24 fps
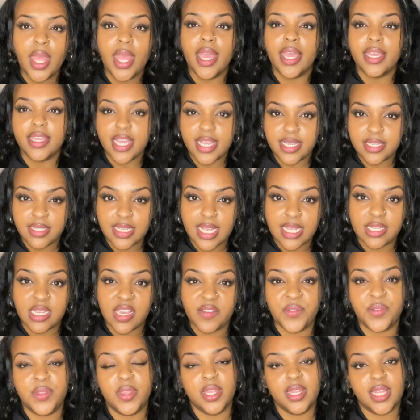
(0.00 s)
Yes, that's
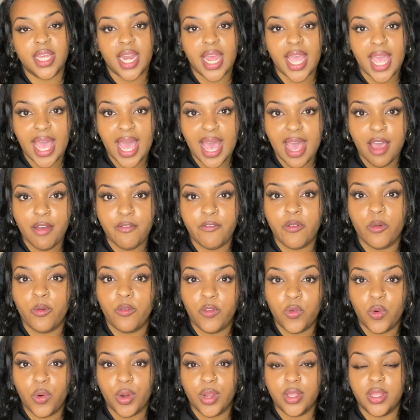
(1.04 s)
everything that I have
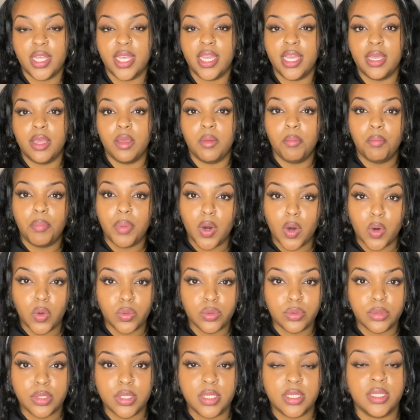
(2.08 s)
for the
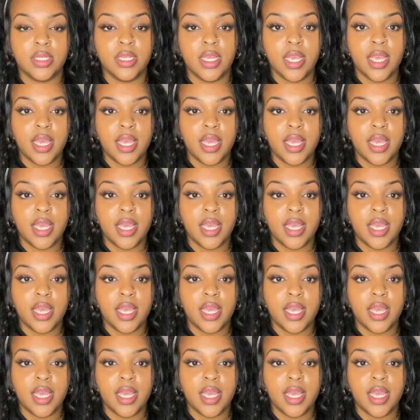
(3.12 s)
bones,